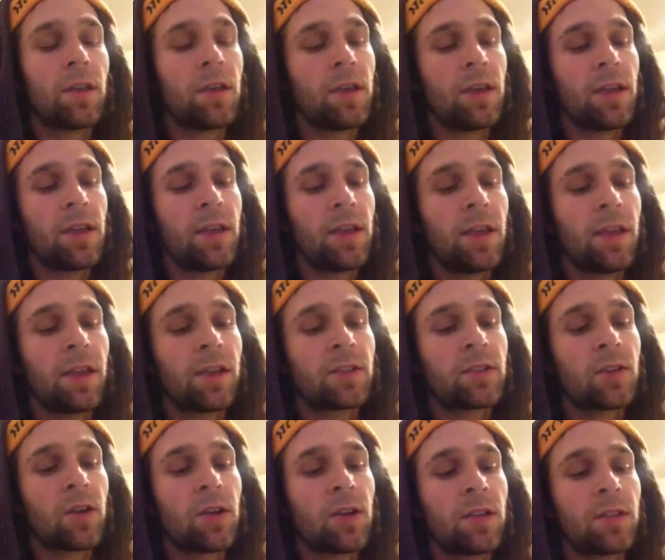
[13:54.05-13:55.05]

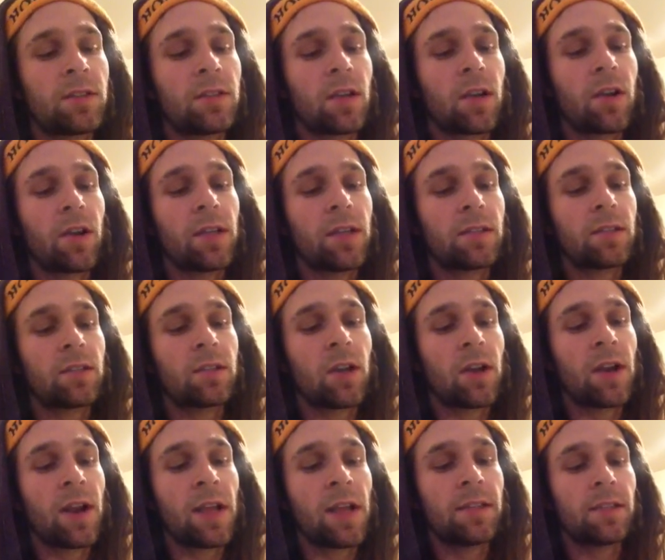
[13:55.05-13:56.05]
It secretes a
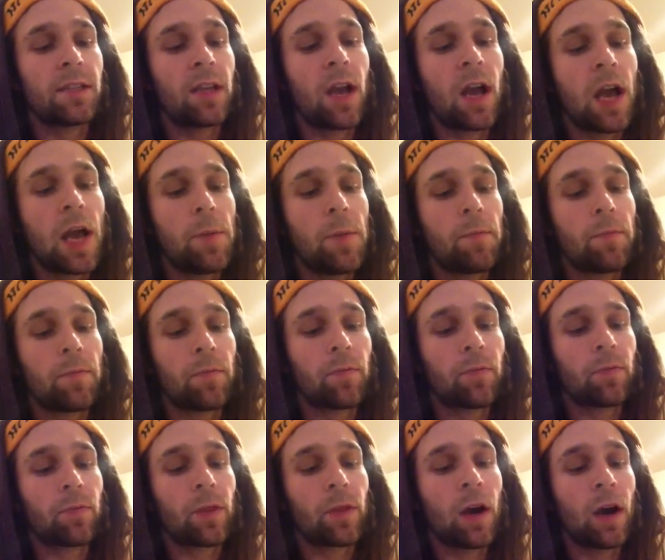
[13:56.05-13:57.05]
certain enzyme
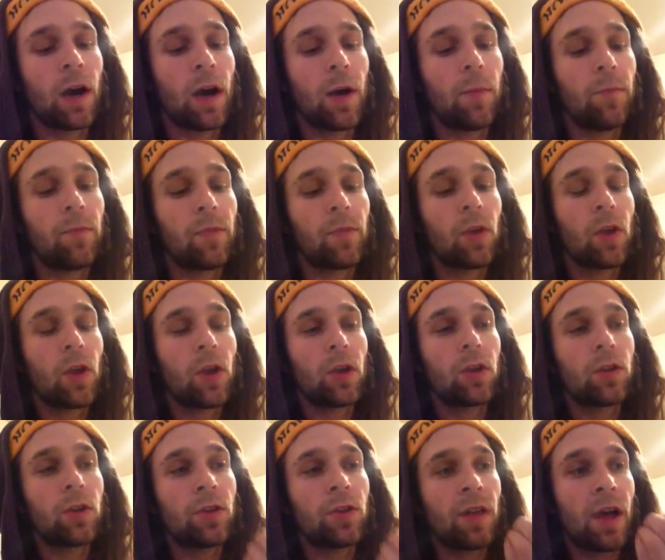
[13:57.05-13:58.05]

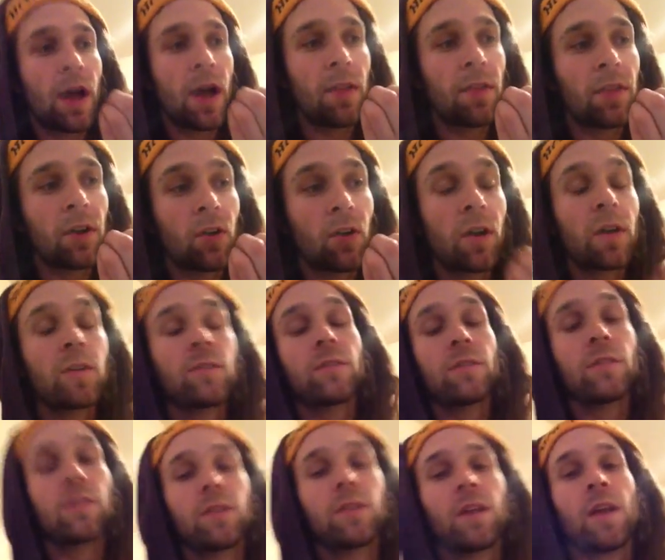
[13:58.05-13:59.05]
that the
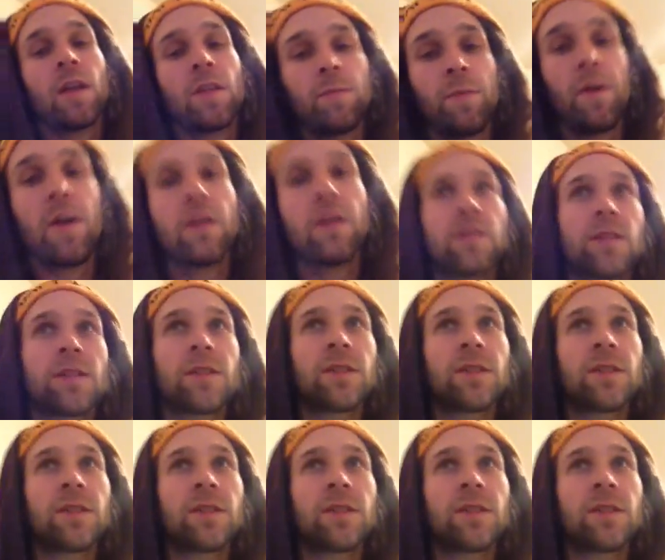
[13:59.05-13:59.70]
critters, the bugs and